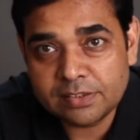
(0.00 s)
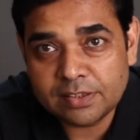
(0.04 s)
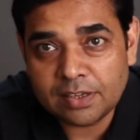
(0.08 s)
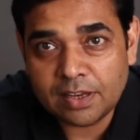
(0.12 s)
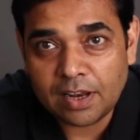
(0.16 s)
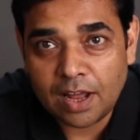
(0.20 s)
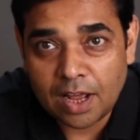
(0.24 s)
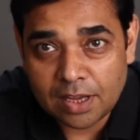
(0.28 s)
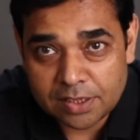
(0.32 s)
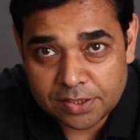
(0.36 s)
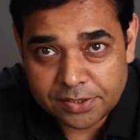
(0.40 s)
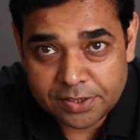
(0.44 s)

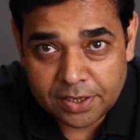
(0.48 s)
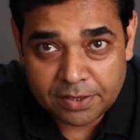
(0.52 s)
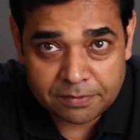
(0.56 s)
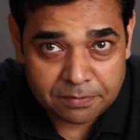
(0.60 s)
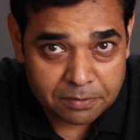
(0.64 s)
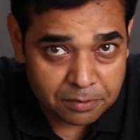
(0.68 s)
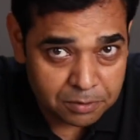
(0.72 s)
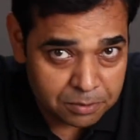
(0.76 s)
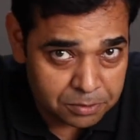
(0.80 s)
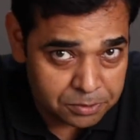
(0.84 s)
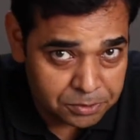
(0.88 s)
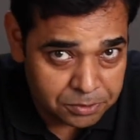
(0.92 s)
last day
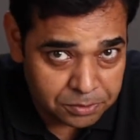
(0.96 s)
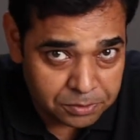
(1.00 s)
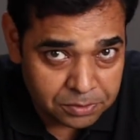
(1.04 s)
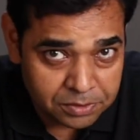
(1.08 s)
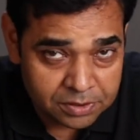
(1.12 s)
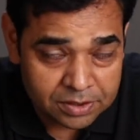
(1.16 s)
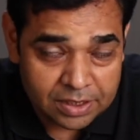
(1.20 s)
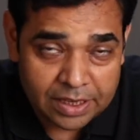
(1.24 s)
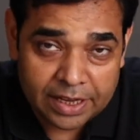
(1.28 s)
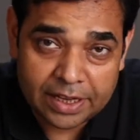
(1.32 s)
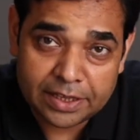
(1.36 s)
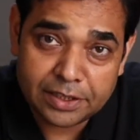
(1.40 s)
photo
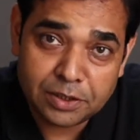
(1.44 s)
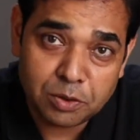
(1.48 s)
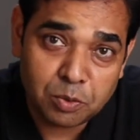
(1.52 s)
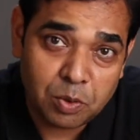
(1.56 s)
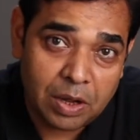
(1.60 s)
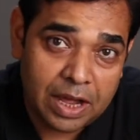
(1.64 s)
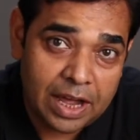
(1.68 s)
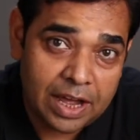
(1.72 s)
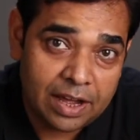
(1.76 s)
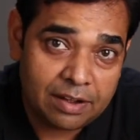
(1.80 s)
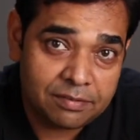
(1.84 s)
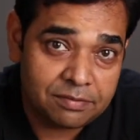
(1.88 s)
shoot and you
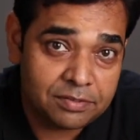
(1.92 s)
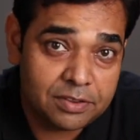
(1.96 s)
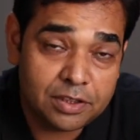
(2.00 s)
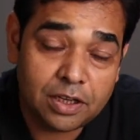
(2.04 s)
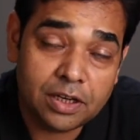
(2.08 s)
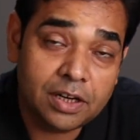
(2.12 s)
have